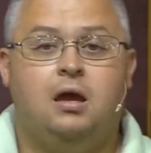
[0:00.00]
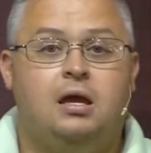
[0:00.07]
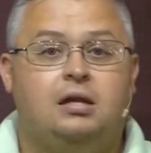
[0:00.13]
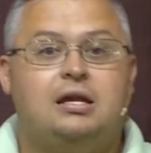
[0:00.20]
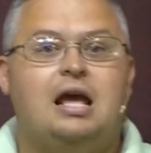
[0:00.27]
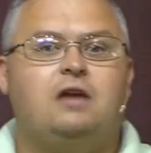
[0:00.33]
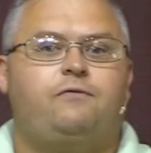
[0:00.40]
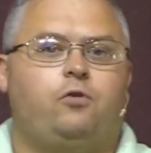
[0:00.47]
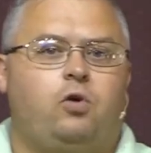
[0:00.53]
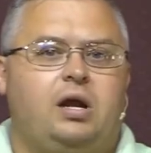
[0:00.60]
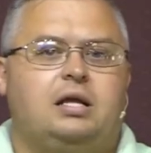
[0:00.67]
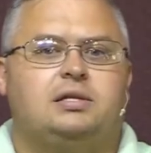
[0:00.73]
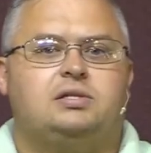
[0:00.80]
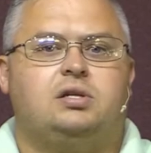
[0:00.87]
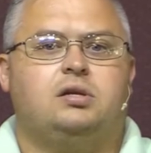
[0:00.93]
Take, for
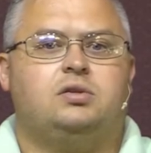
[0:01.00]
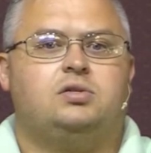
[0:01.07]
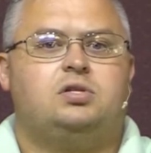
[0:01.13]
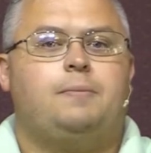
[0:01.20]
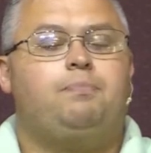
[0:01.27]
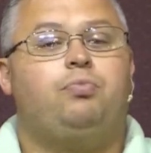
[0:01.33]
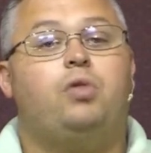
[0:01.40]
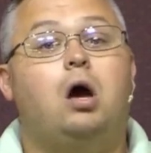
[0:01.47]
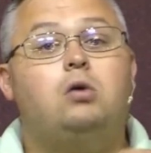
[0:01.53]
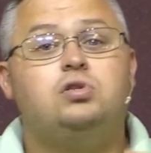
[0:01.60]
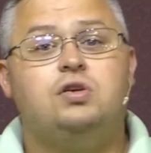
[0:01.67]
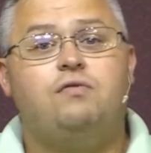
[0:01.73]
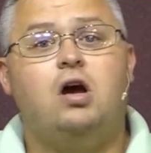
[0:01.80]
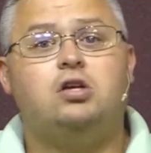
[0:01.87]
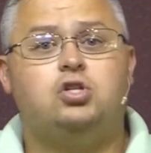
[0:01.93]
instance, those
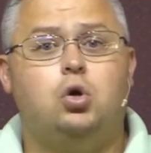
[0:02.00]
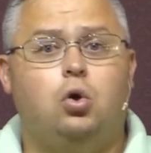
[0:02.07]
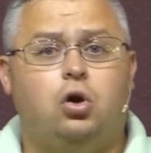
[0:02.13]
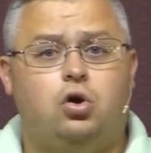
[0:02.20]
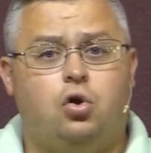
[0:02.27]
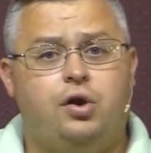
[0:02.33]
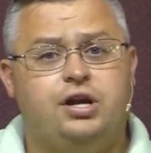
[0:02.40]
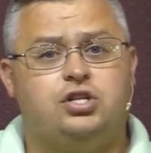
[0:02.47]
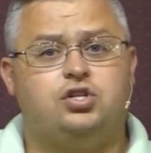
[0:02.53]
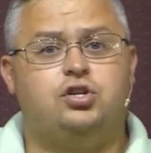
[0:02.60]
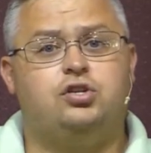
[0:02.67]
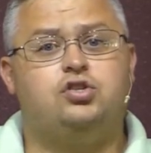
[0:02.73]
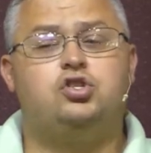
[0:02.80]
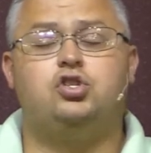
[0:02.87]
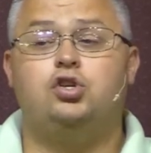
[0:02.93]
of us who are
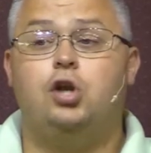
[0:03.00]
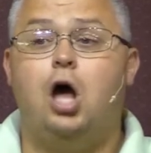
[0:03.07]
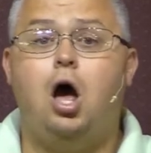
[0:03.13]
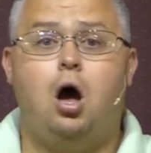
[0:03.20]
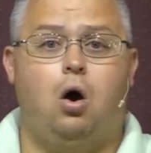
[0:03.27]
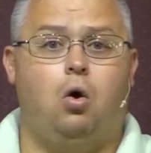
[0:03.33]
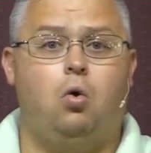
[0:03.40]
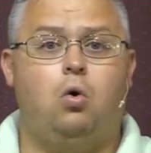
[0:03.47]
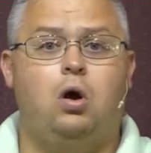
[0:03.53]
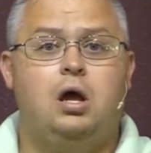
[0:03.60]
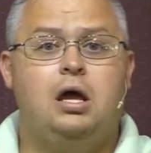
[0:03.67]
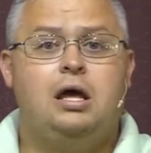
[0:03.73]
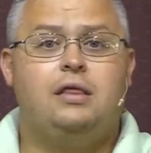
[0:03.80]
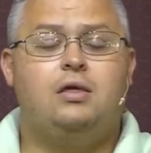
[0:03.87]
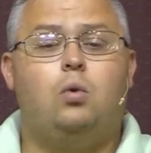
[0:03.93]
Christians know
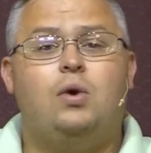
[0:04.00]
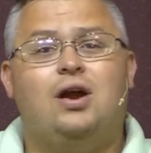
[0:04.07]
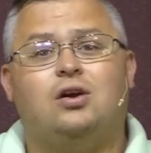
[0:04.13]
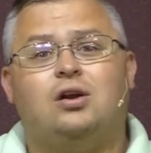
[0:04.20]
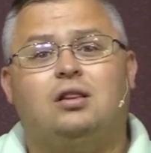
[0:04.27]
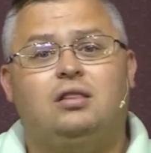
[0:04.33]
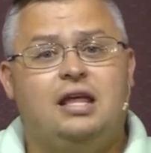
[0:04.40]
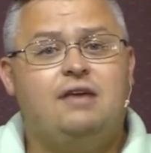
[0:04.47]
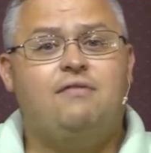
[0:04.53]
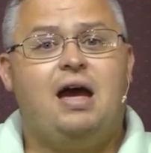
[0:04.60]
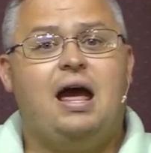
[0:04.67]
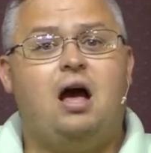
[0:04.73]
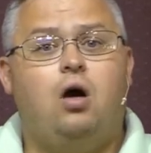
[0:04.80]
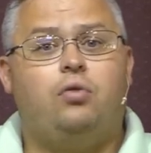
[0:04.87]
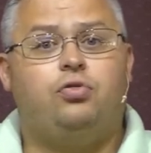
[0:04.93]
that we are to live
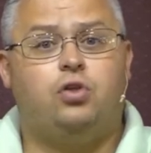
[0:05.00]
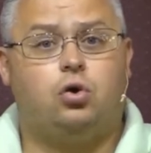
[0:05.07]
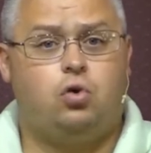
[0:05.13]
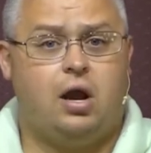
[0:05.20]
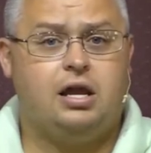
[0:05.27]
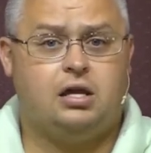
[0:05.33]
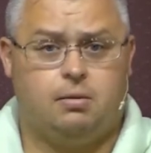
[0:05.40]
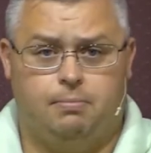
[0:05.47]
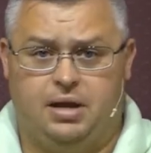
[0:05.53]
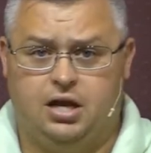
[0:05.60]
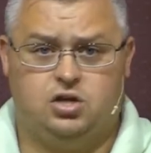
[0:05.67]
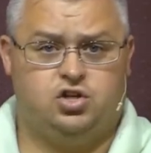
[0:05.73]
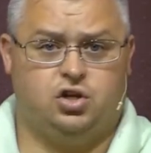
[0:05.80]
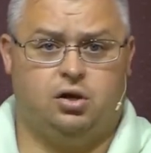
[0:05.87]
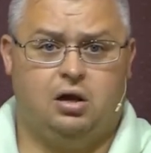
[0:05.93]
out the Great
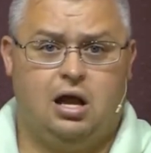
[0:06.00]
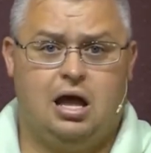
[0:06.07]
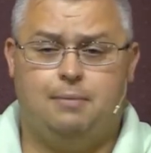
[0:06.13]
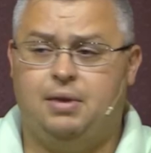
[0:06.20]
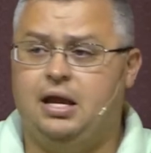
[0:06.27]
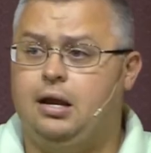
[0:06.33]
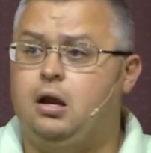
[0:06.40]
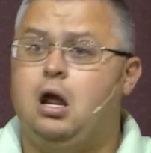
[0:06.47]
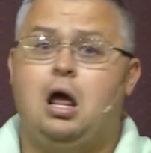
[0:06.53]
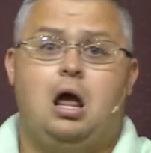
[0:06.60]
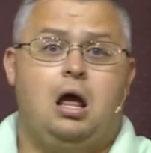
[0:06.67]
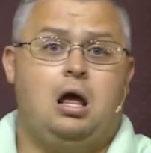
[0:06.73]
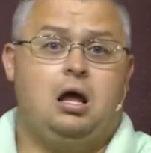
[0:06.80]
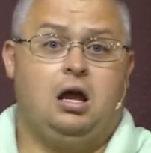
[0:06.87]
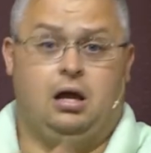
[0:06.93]
Commission. I mean,
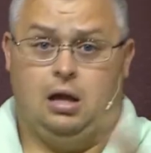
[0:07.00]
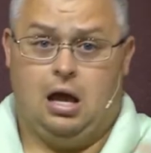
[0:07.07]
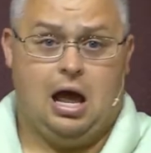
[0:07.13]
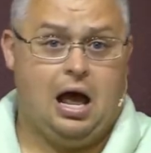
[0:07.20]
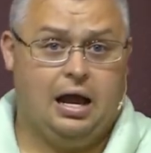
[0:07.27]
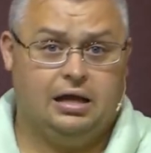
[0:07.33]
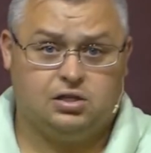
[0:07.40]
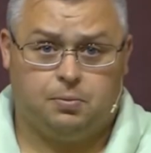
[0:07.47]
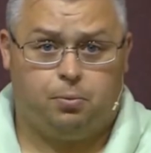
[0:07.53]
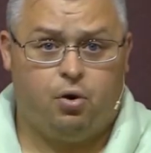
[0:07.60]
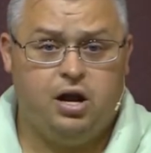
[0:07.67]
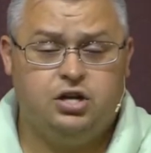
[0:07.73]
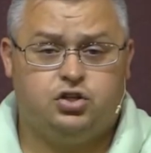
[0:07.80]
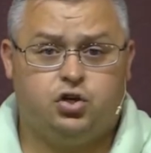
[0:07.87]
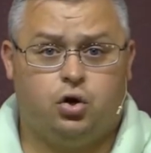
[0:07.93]
as a
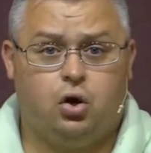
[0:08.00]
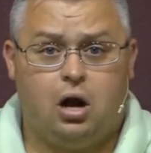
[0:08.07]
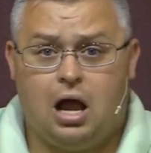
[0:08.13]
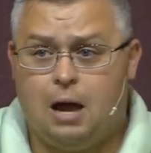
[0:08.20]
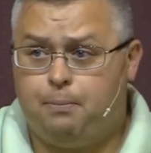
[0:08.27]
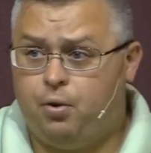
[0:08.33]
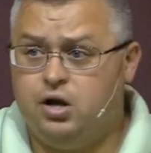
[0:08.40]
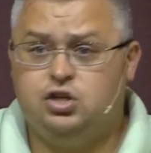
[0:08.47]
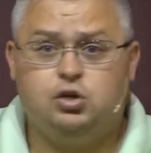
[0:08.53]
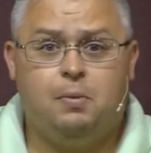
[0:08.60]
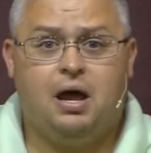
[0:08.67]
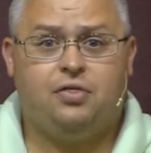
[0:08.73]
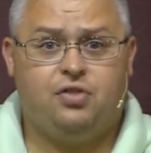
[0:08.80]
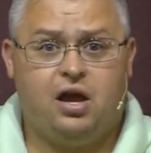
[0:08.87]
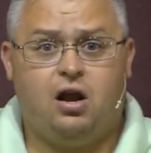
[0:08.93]
preacher, I preach
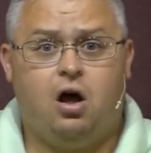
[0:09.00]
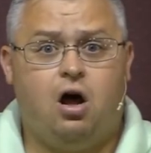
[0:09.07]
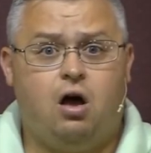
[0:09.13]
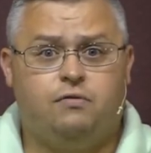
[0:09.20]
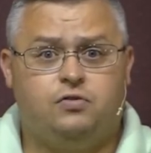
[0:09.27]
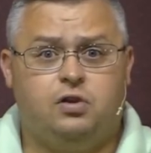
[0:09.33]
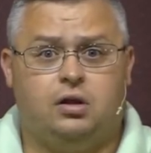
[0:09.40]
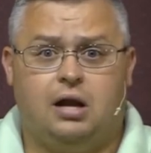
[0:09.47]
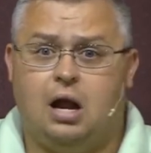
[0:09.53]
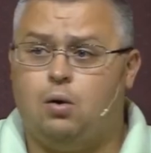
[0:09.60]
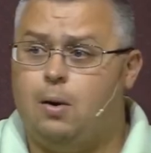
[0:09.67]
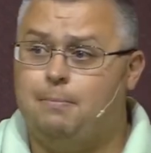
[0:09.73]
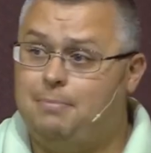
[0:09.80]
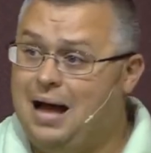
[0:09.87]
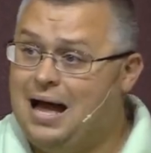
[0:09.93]
about that often. I
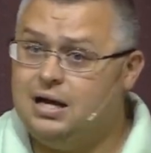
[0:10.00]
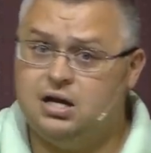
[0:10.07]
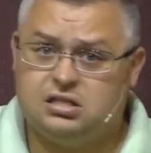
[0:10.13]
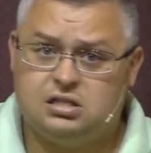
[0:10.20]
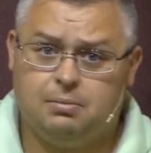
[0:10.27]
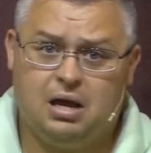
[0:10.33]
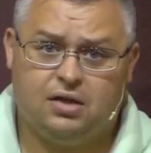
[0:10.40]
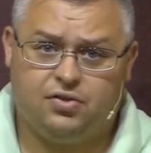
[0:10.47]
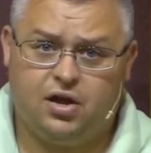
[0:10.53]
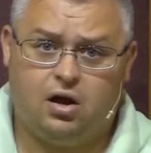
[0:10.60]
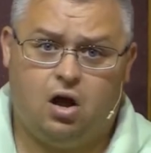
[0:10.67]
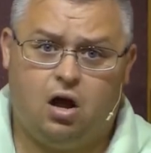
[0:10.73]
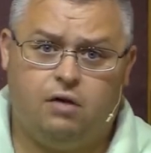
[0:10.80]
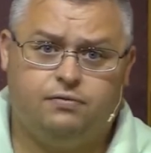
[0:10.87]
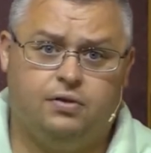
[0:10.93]
remind us about that
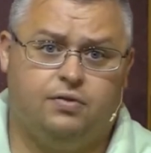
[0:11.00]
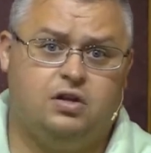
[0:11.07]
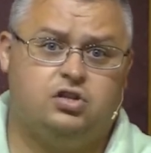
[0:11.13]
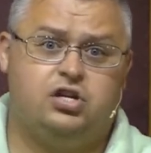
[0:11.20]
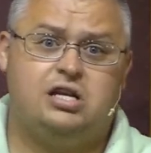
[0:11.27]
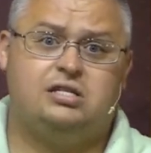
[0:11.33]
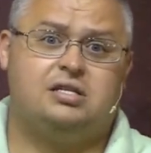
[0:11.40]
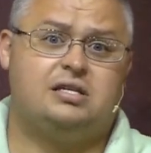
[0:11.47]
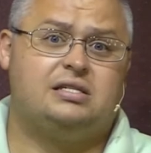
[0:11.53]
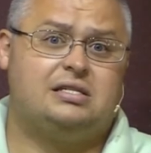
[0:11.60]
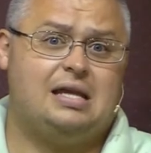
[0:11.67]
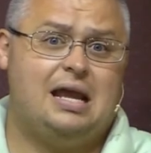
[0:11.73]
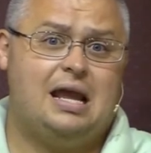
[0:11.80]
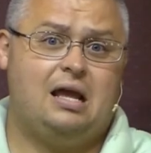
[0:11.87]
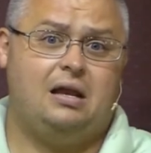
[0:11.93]
often that Jesus
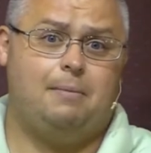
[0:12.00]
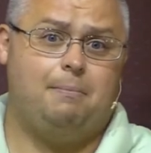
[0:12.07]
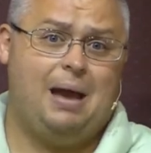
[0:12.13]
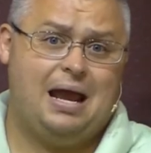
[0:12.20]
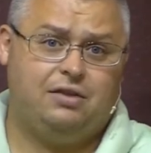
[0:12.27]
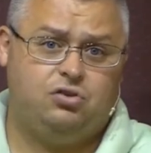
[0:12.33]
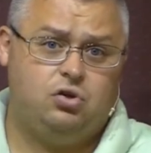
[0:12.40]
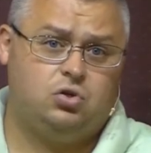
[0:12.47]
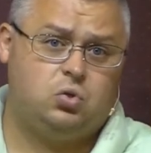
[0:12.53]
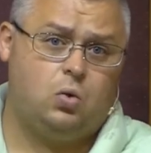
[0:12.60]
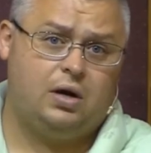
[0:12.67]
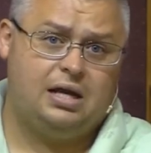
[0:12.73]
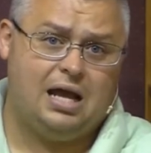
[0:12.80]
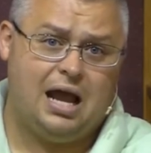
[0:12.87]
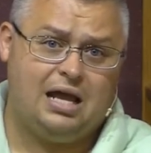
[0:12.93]
said in Matthew
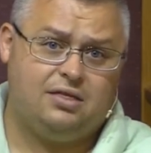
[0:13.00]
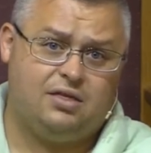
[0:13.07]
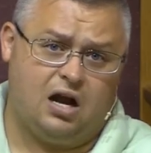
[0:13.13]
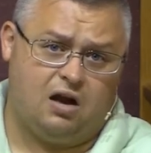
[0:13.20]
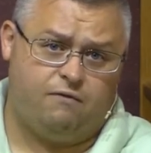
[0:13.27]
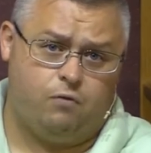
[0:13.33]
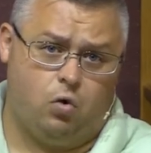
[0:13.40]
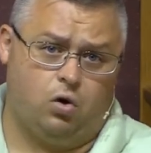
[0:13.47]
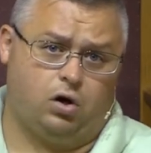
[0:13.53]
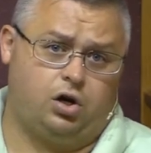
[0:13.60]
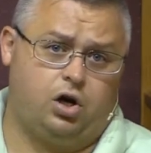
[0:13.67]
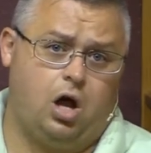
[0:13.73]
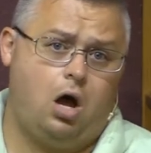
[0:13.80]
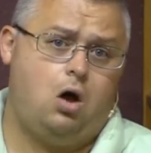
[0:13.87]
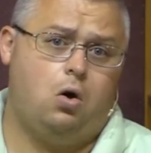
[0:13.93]
28, therefore,
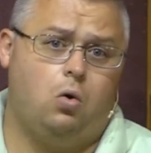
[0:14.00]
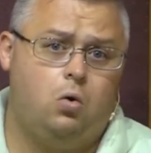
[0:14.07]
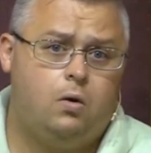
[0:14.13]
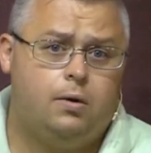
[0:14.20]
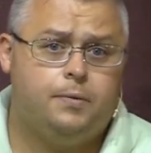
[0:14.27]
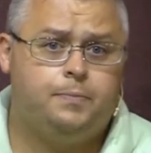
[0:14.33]
go